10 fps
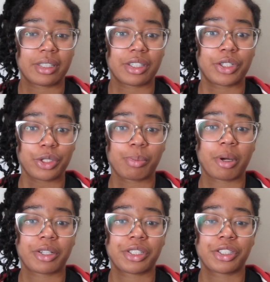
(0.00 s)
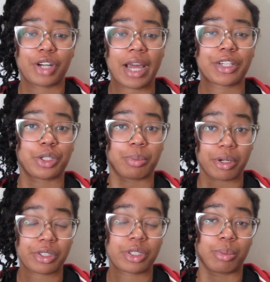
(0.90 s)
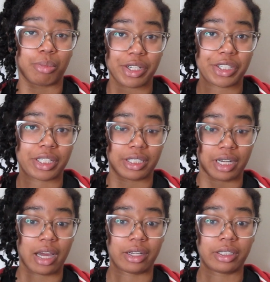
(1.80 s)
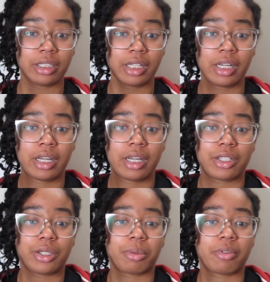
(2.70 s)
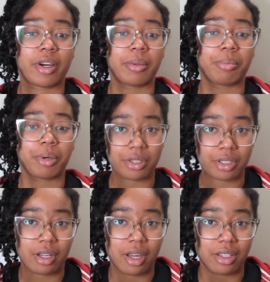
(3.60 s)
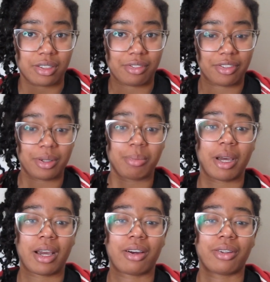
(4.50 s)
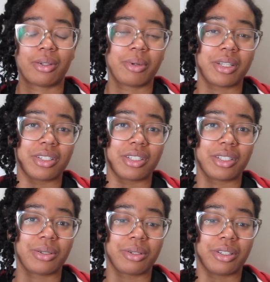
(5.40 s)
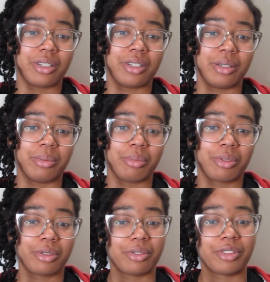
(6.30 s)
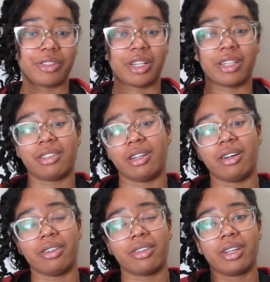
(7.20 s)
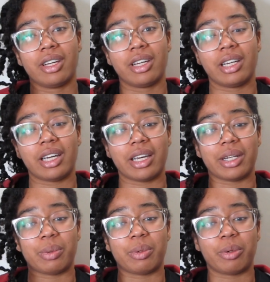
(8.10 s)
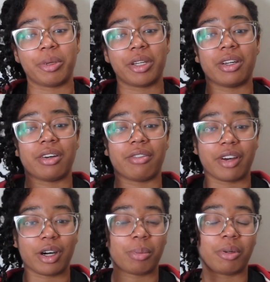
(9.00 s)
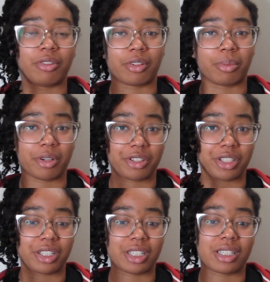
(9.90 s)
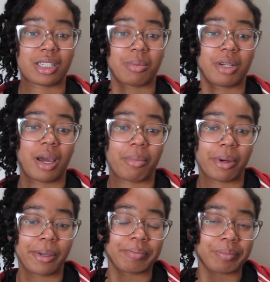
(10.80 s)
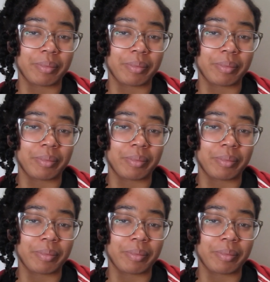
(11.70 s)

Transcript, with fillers: The toothbrush tracks your personal brushing style to provide personalized feedback on the ways that you could improve your dental health, and will be available for purchase in September.